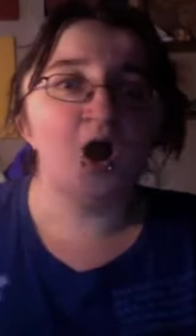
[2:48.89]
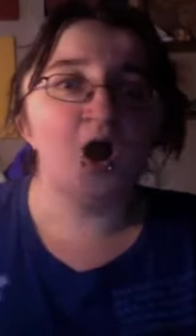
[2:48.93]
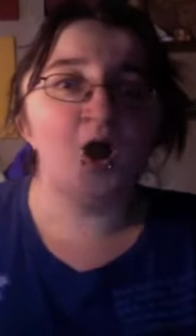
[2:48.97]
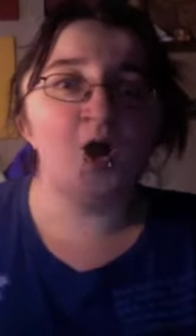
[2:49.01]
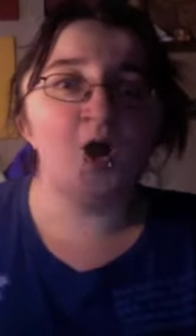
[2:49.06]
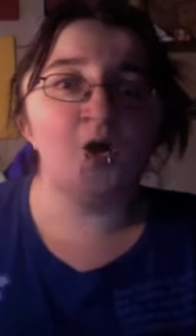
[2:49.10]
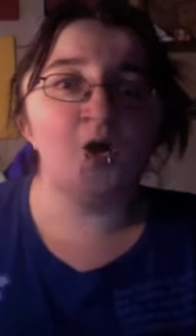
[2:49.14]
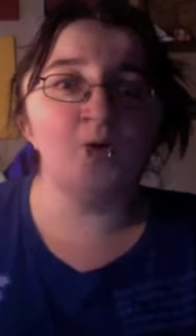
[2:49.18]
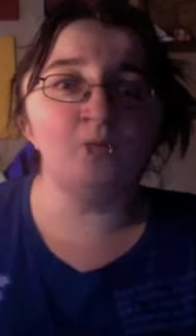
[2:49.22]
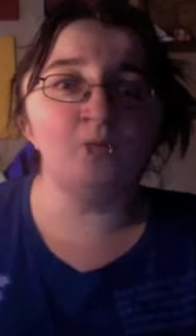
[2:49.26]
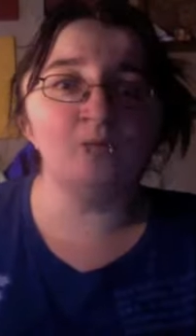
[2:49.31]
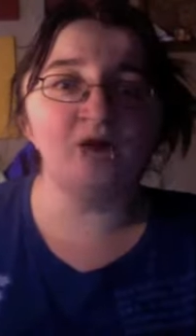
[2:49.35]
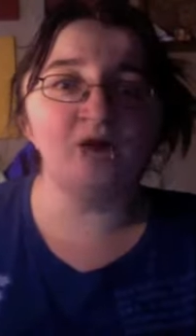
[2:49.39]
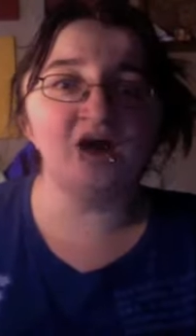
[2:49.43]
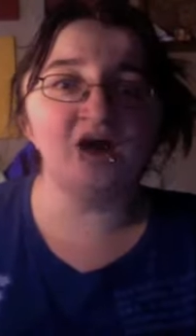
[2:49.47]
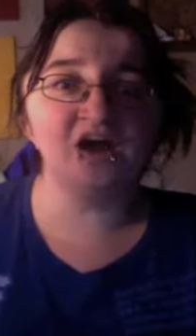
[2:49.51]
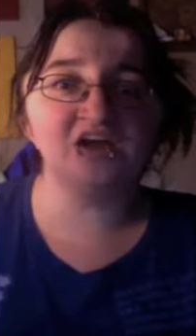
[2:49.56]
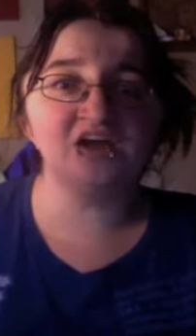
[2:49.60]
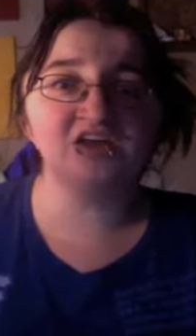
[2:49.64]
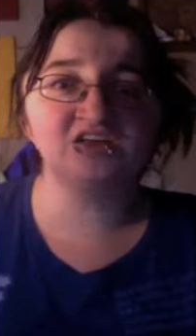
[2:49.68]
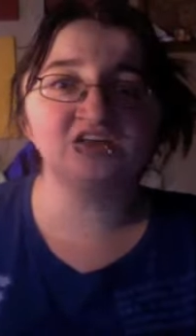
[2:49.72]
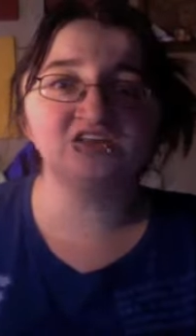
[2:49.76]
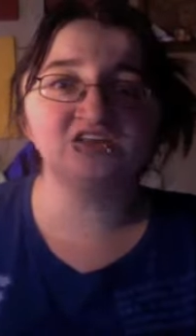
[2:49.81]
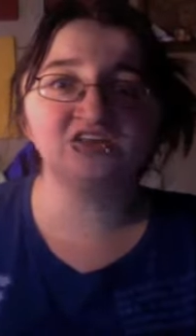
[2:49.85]
Oh
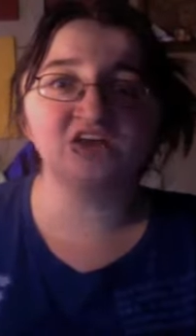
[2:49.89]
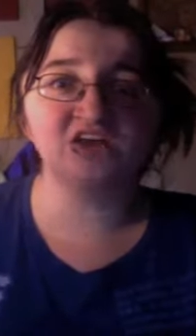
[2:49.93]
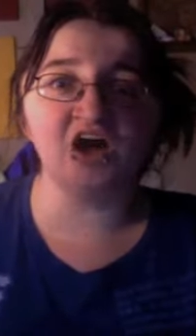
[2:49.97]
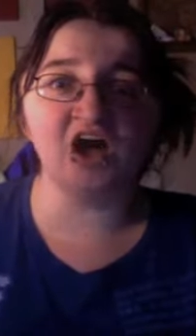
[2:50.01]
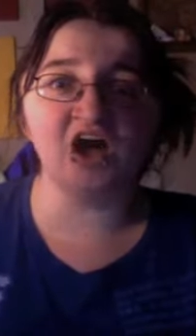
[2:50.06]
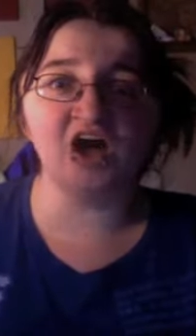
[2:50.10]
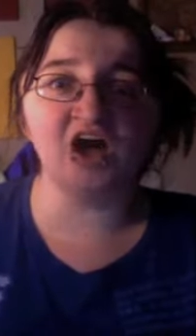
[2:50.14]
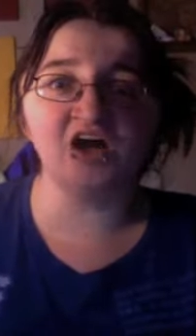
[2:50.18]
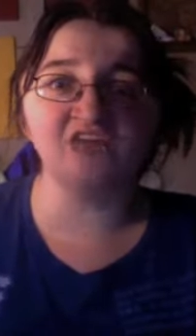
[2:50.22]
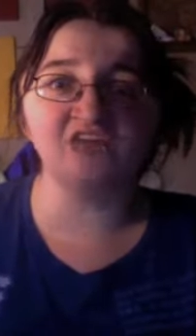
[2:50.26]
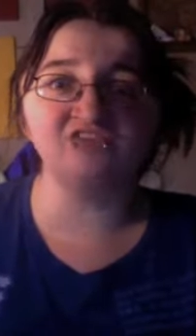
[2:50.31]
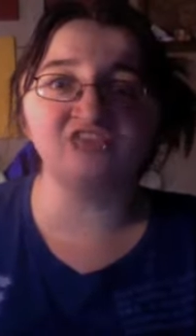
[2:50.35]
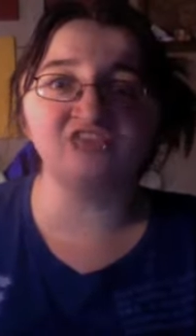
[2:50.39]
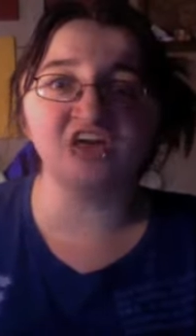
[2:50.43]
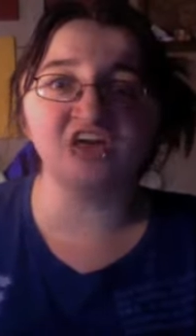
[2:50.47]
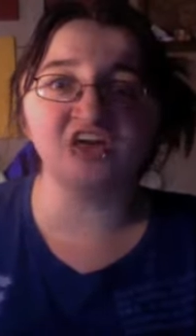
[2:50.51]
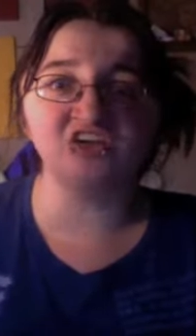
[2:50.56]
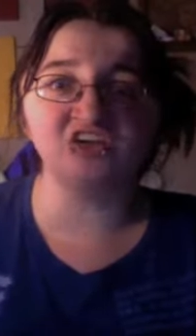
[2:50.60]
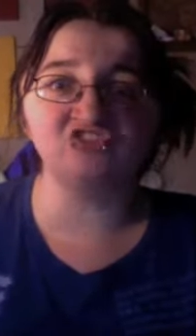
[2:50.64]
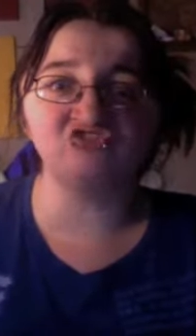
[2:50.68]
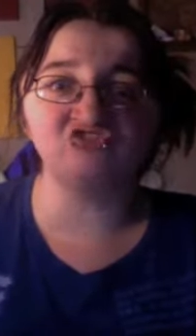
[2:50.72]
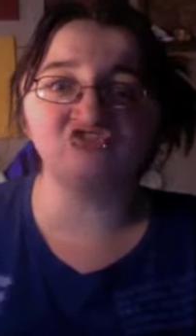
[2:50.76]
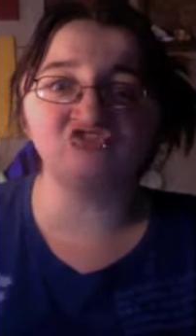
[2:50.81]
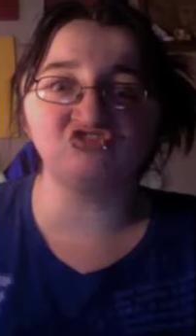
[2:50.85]
my god,
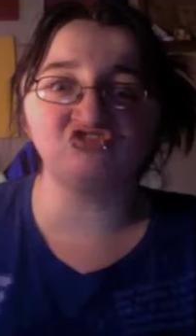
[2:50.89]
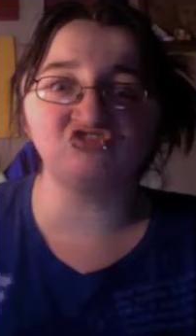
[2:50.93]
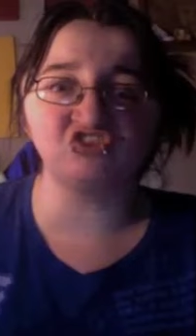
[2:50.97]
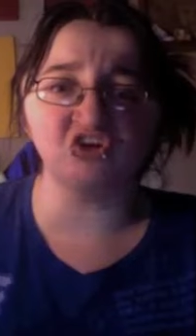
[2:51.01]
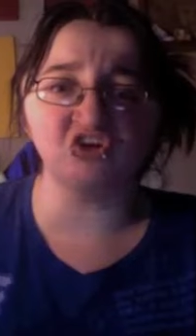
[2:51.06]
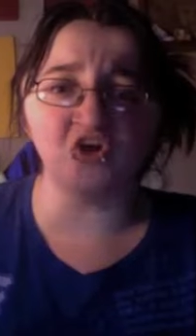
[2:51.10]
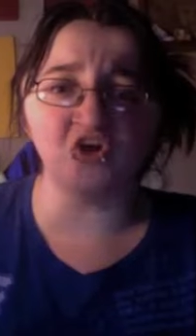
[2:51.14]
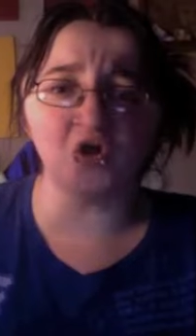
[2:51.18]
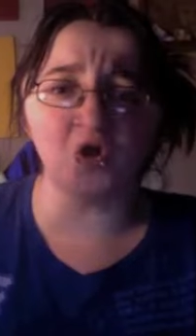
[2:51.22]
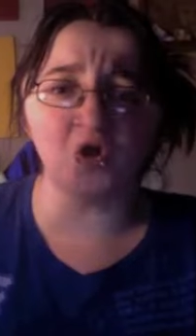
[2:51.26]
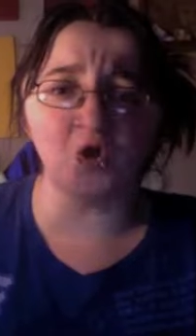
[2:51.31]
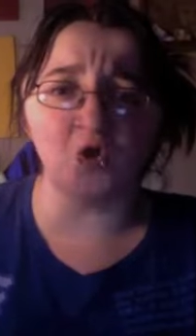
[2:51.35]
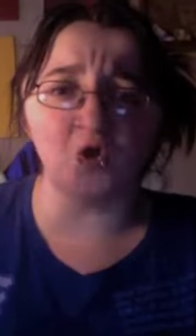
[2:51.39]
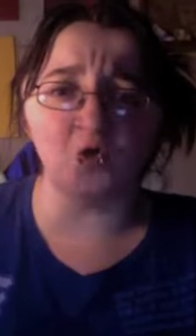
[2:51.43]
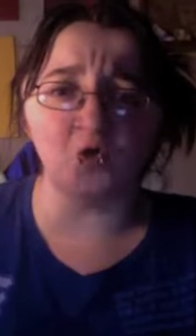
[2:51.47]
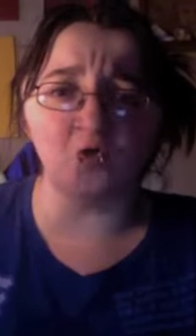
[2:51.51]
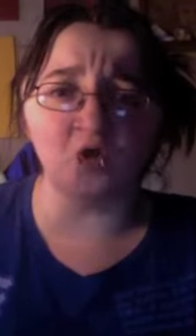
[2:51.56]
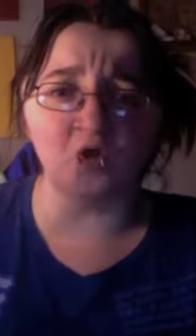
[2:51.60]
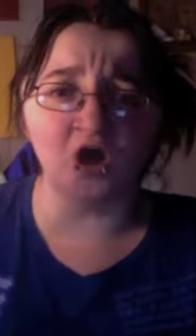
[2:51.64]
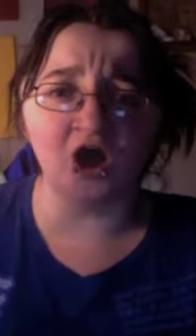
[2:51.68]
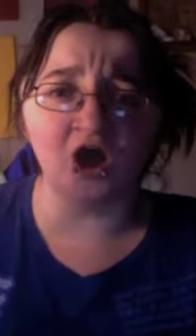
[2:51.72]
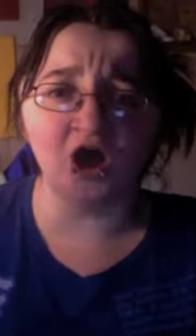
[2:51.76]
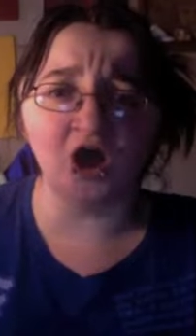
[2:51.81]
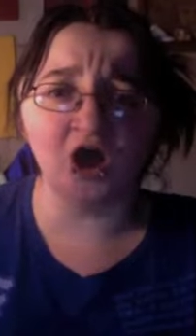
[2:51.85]
they
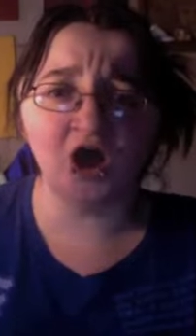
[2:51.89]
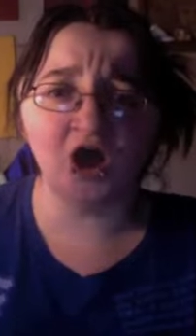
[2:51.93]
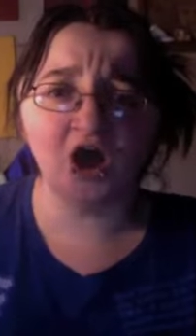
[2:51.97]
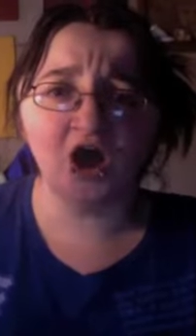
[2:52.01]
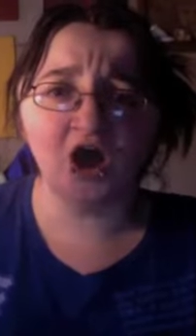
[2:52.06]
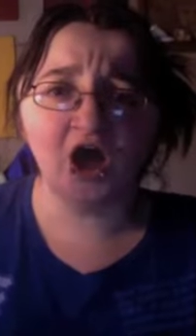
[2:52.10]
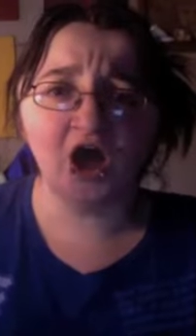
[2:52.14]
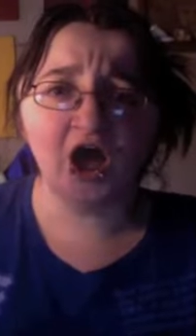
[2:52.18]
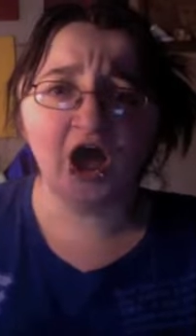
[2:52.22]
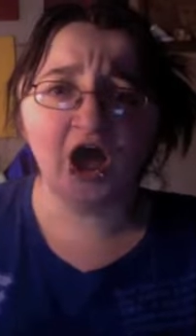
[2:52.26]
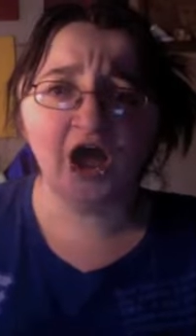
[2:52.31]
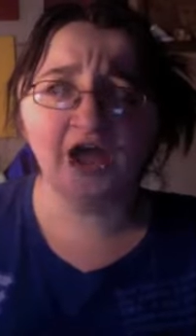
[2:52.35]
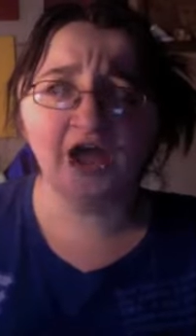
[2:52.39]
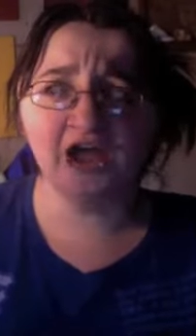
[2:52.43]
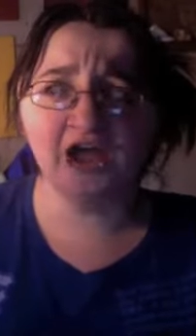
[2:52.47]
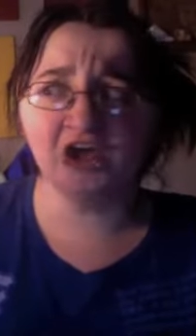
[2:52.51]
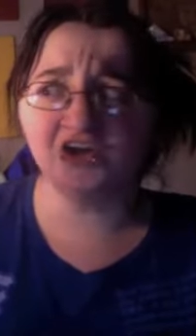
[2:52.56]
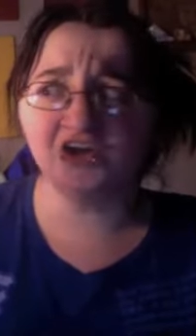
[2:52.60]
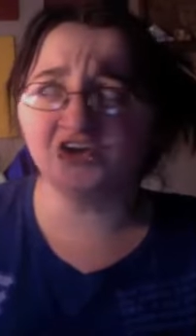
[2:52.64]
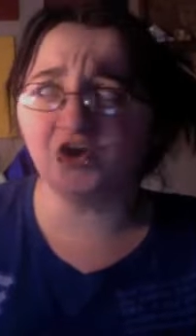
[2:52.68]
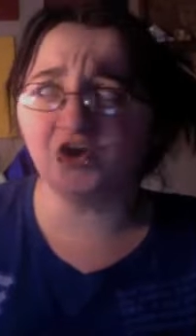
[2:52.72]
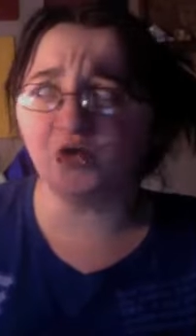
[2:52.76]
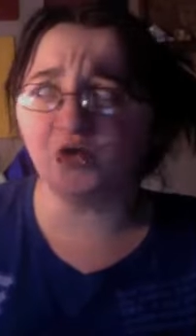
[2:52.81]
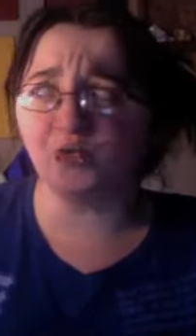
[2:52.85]
do! I
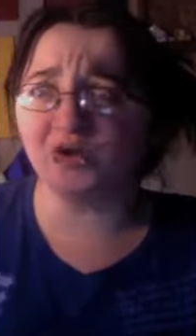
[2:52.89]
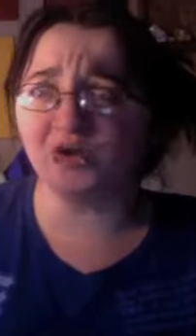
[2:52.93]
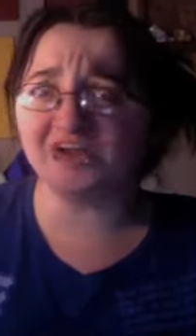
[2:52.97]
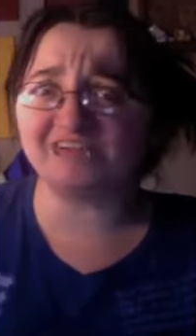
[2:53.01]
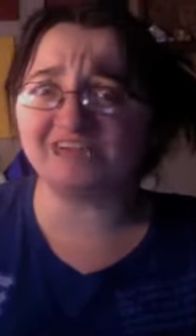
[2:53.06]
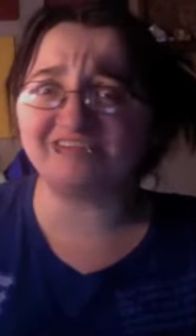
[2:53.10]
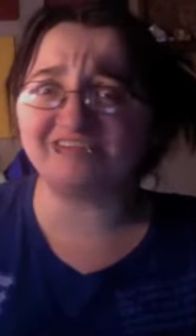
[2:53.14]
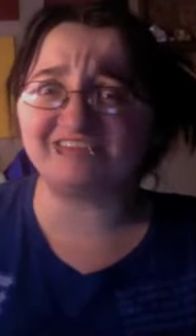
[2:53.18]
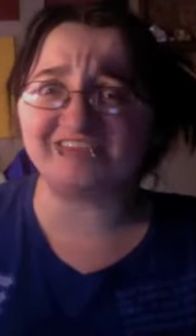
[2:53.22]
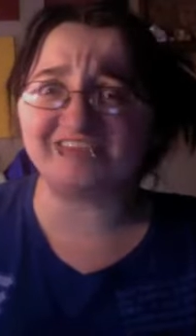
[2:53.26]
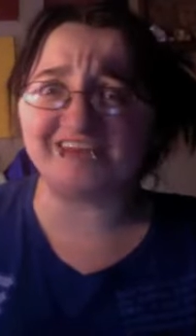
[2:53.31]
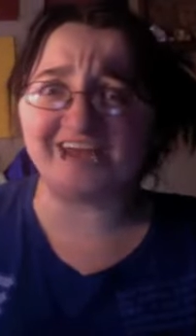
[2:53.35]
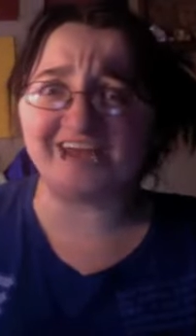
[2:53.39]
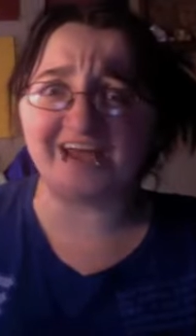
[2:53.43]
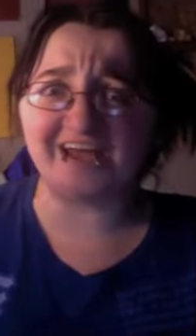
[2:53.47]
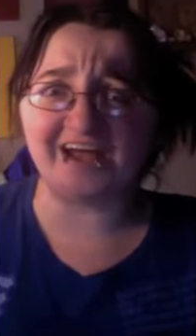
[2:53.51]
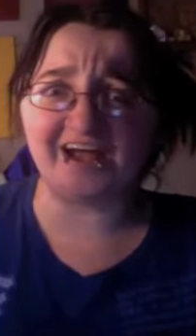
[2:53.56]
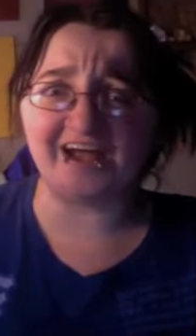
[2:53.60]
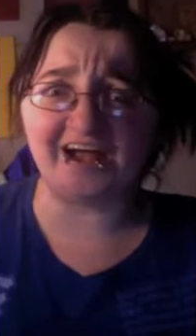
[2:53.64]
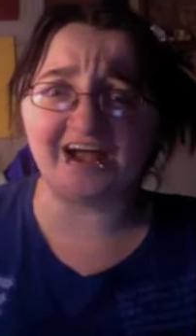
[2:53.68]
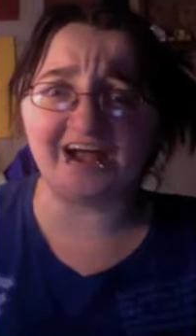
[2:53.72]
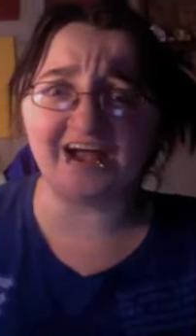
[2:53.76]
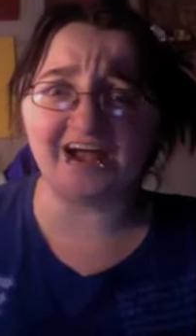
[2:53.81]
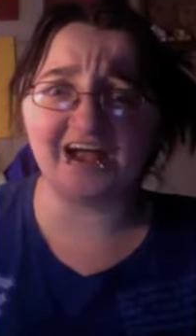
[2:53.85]
had no
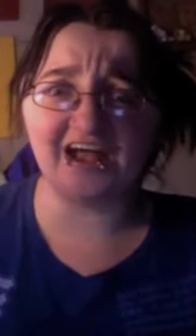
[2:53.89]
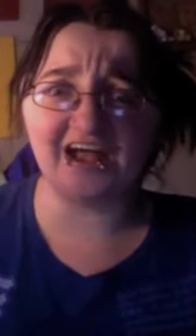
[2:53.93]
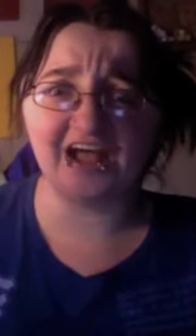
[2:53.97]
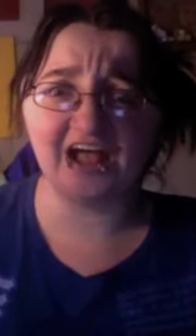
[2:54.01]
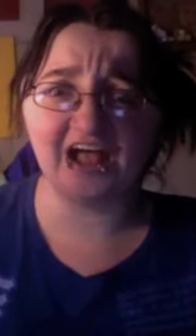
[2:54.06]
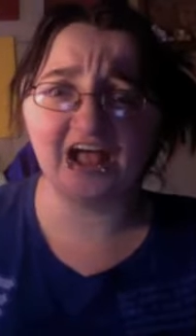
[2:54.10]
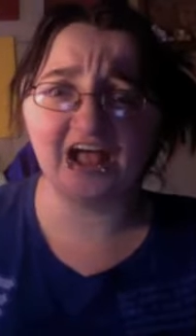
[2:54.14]
idea!